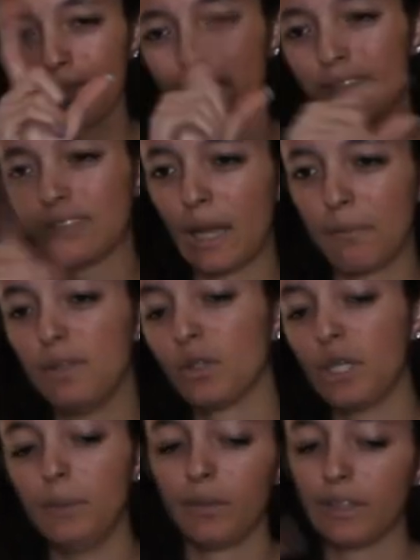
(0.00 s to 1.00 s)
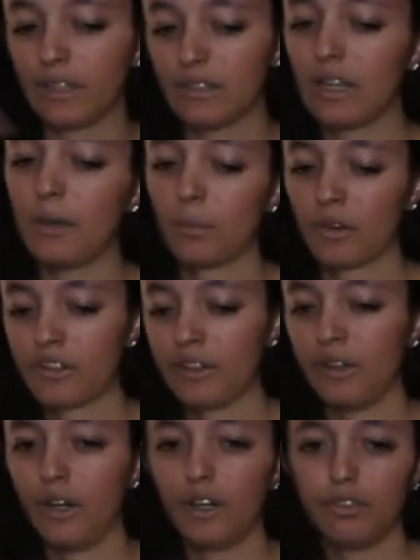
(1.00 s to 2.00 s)
like type in your email to get
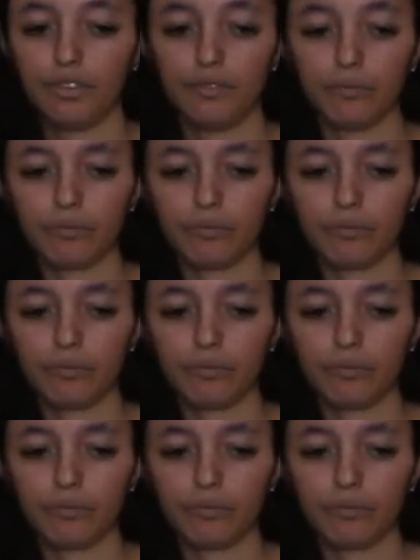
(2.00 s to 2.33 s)
10% off.